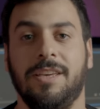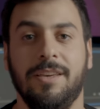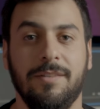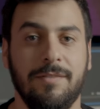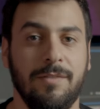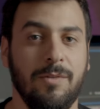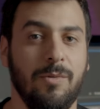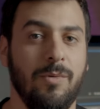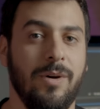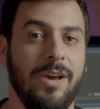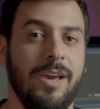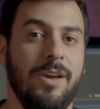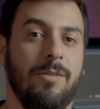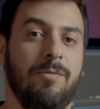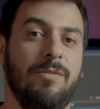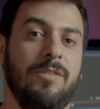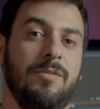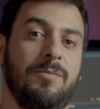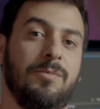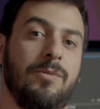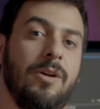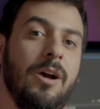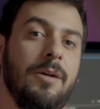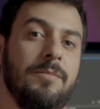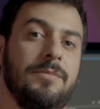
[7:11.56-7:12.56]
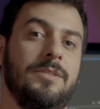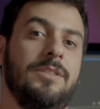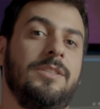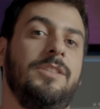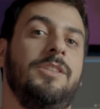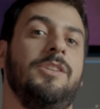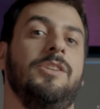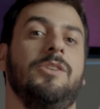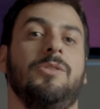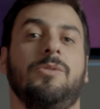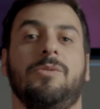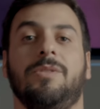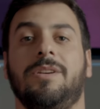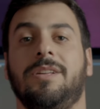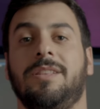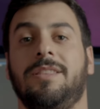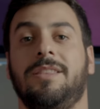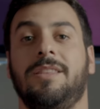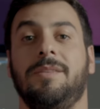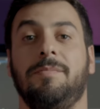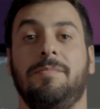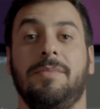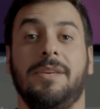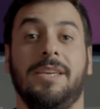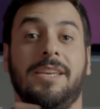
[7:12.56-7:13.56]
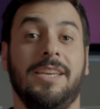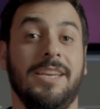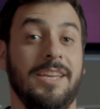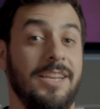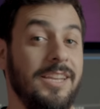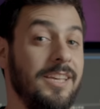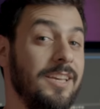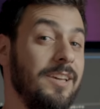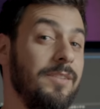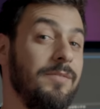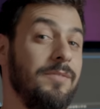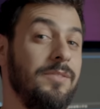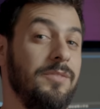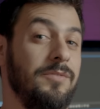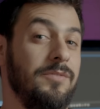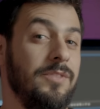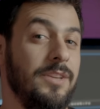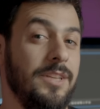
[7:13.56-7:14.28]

giveaway we promised you at the beginning of the